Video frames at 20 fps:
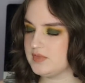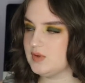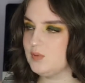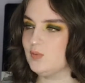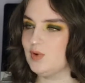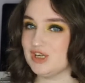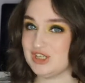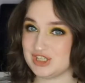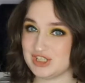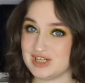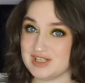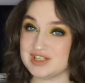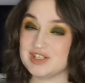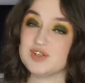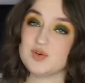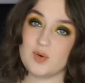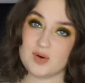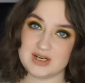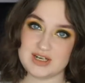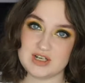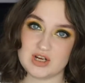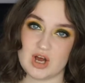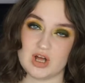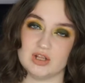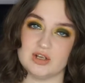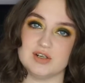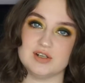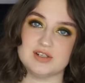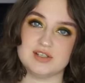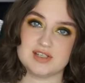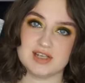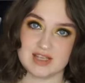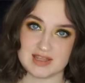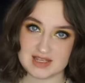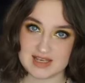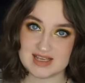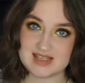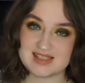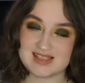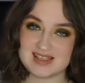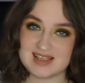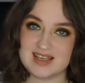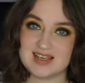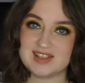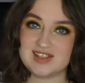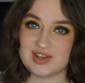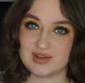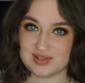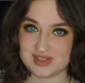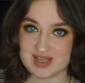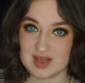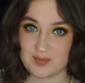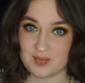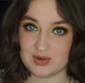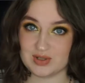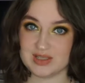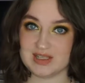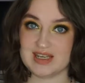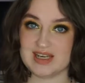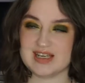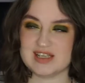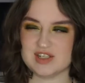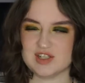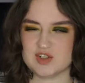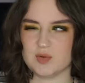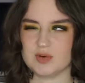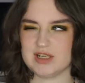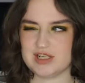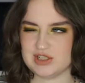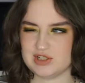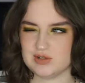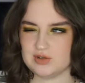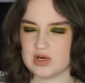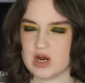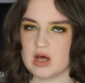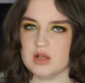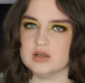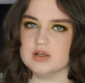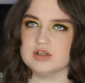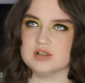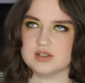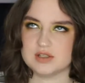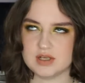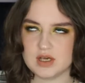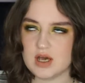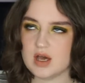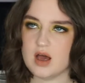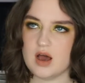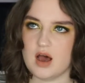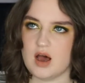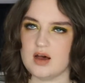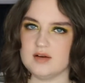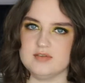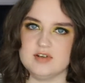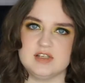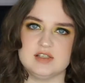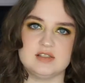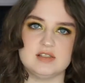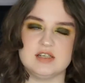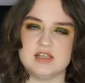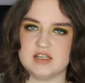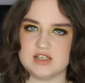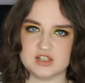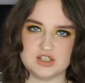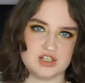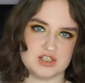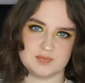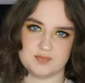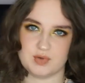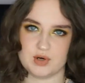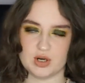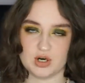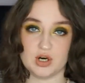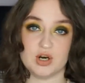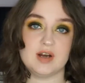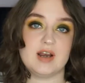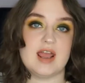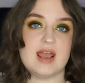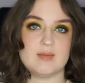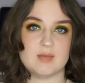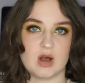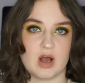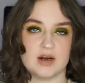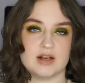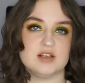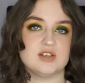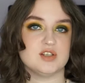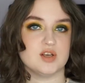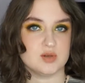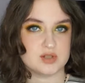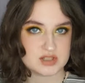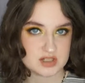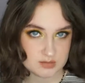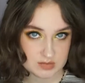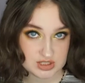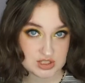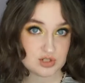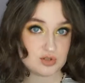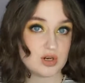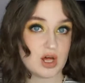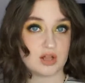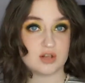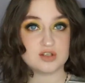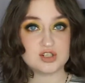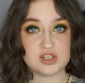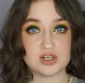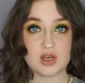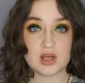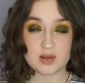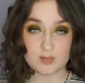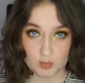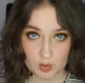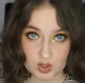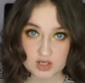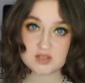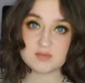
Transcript: which is $20, and this sold separately is $22. Obviously, she's put her name on it, so it's going to be $2 more